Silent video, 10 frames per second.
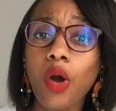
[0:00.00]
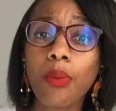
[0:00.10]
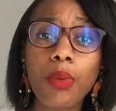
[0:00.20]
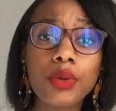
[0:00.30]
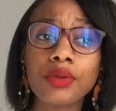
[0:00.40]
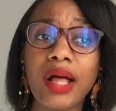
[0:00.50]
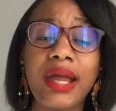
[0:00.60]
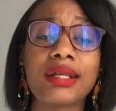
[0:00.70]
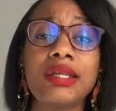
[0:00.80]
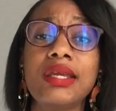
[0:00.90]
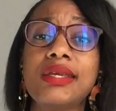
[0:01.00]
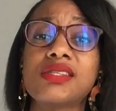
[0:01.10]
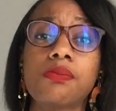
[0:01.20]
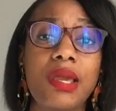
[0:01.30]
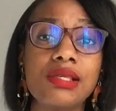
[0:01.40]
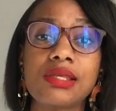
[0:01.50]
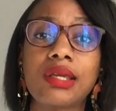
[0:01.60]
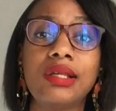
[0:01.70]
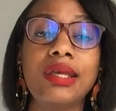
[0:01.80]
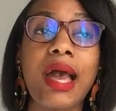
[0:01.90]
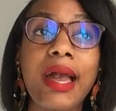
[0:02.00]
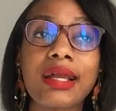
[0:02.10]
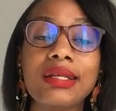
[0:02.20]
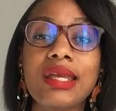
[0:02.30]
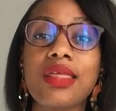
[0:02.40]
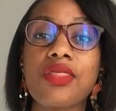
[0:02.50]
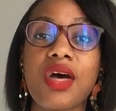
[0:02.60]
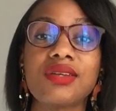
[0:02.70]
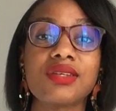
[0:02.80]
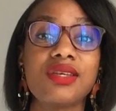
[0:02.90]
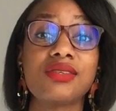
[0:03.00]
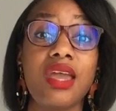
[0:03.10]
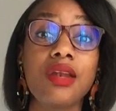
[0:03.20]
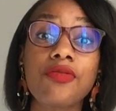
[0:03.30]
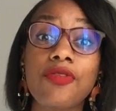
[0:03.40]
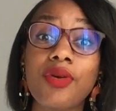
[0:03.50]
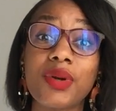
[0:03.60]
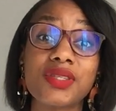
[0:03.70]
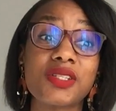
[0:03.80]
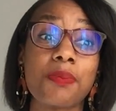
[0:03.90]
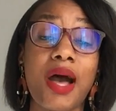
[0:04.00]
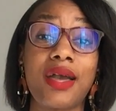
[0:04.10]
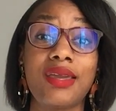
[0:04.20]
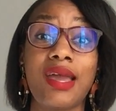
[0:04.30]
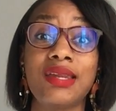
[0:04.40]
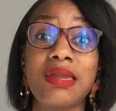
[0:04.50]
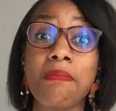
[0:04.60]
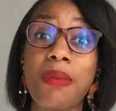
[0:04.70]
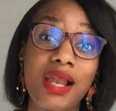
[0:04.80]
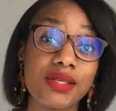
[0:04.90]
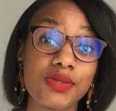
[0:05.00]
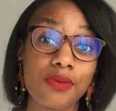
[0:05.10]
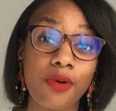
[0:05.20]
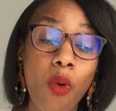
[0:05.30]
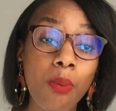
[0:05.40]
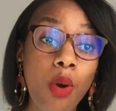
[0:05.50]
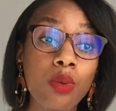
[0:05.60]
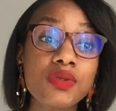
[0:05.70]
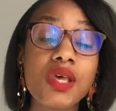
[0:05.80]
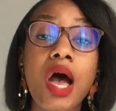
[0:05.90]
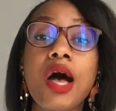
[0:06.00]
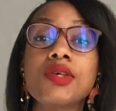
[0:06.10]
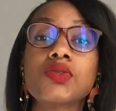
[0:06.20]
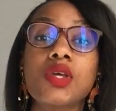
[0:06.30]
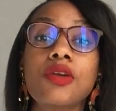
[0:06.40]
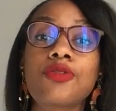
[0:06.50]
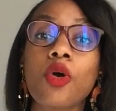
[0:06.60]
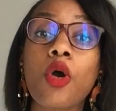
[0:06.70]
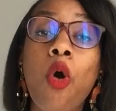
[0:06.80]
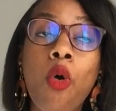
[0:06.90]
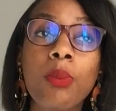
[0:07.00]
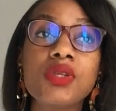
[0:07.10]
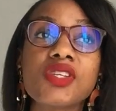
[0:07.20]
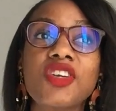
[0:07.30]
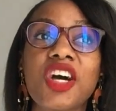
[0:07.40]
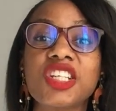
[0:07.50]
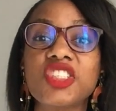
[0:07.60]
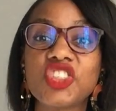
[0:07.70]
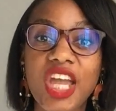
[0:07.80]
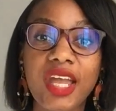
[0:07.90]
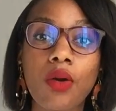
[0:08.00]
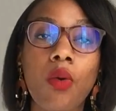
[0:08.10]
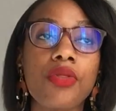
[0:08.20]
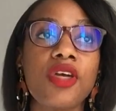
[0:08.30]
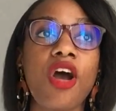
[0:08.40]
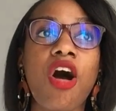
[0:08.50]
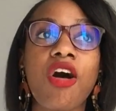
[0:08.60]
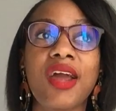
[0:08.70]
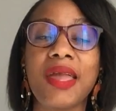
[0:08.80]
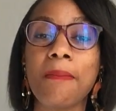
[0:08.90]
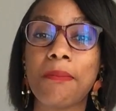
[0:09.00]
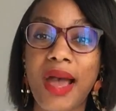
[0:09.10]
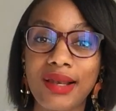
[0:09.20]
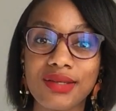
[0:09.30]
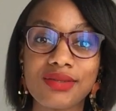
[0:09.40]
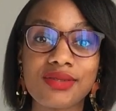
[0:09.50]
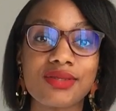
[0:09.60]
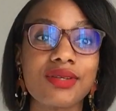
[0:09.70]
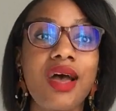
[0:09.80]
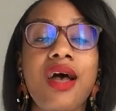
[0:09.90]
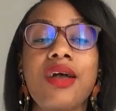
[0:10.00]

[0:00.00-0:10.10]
hormonal acne is basically acne that is influenced by an imbalance of hormones. So if your hormones are not in check or they are imbalanced,